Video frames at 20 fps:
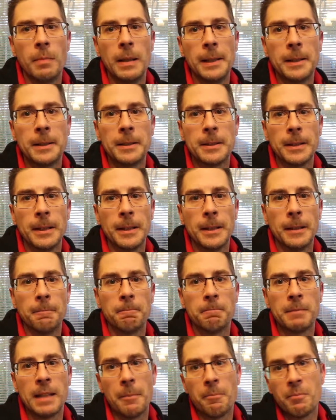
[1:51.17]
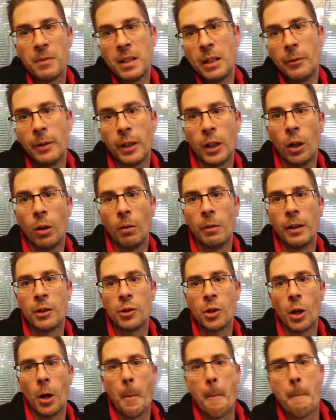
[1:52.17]
But yeah, here we go.
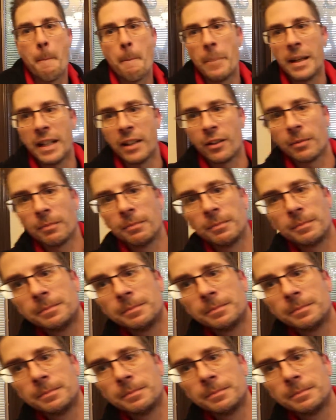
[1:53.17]
Enjoy. Peace.